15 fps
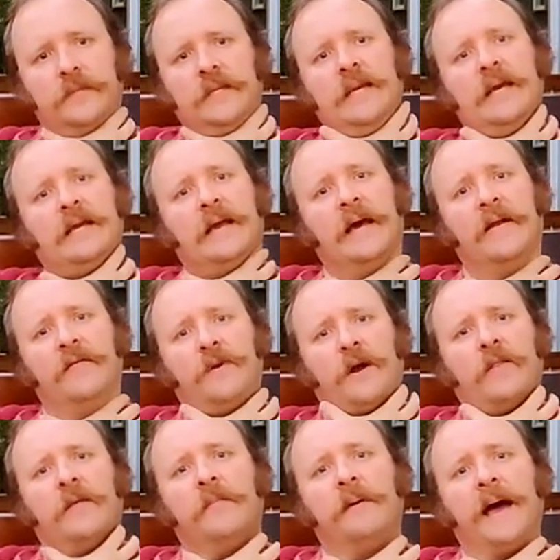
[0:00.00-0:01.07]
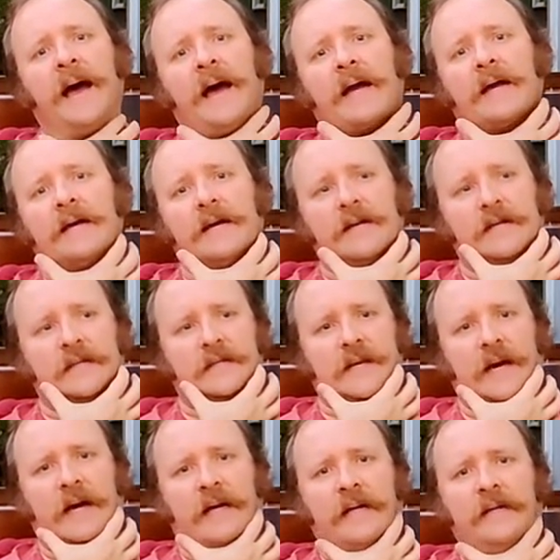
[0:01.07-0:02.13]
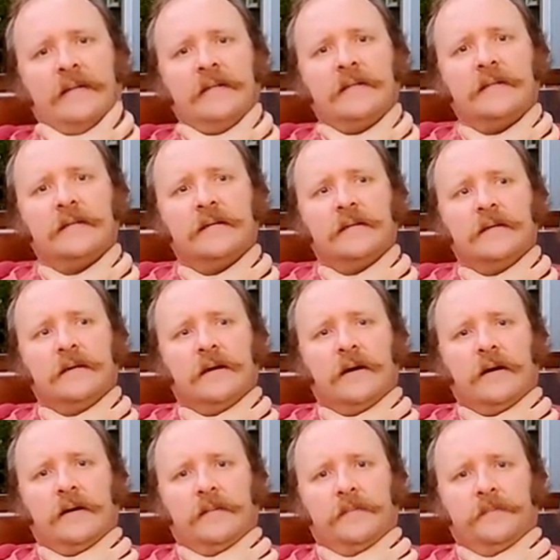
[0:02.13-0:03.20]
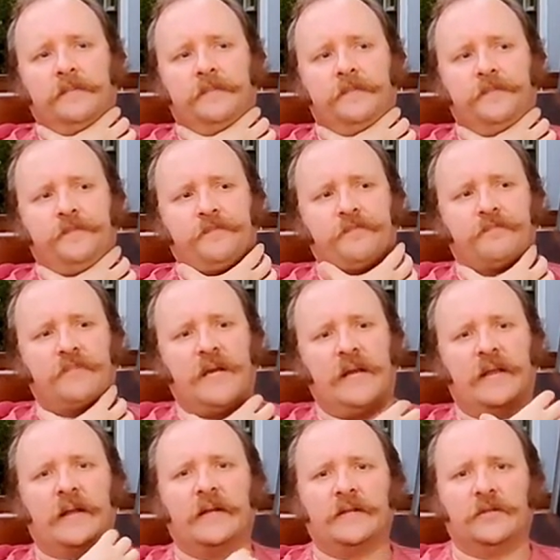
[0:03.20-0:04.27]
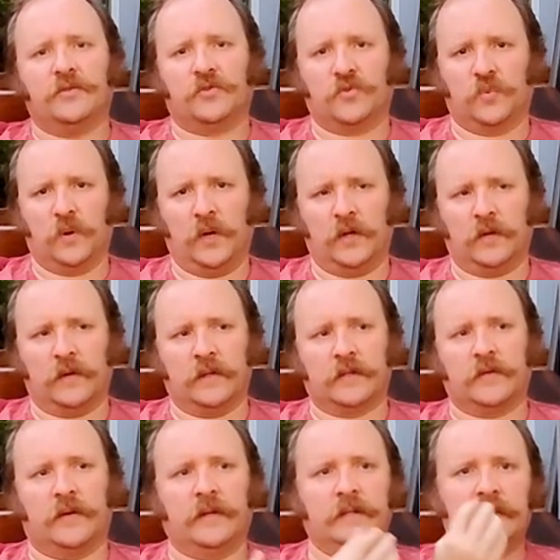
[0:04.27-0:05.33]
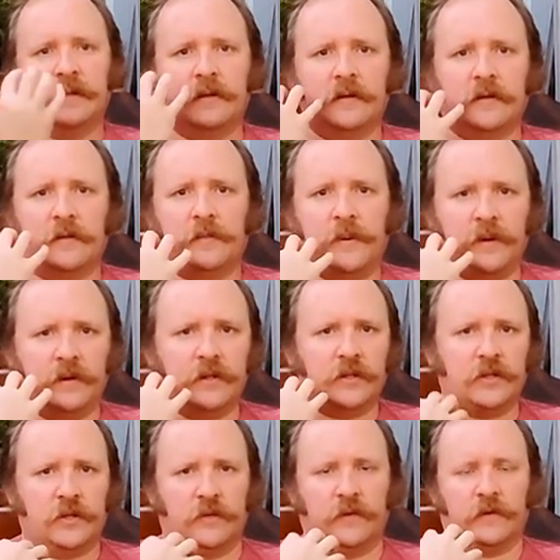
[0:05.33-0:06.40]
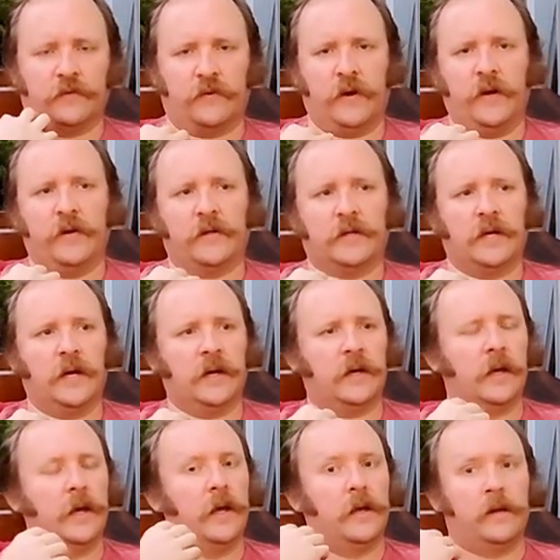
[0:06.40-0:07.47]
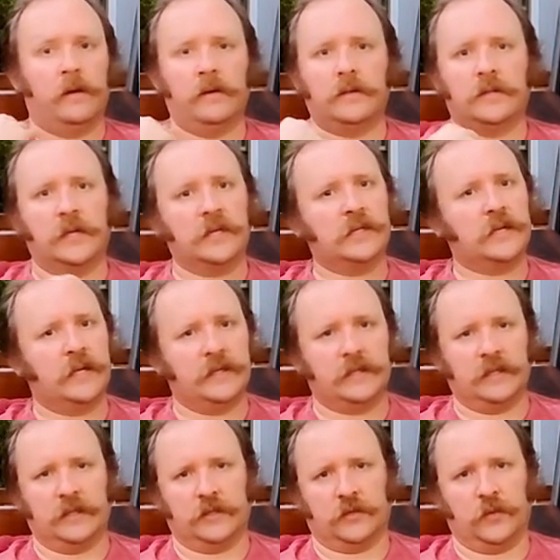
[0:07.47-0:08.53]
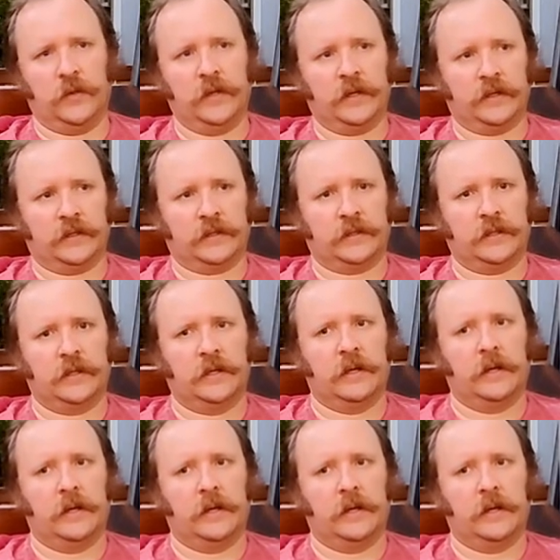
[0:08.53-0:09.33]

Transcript: you get kind of around the back sides, um, and then as you swallow it. So as the, the beer is just over the front of your tongue, you're just tasting the sweetness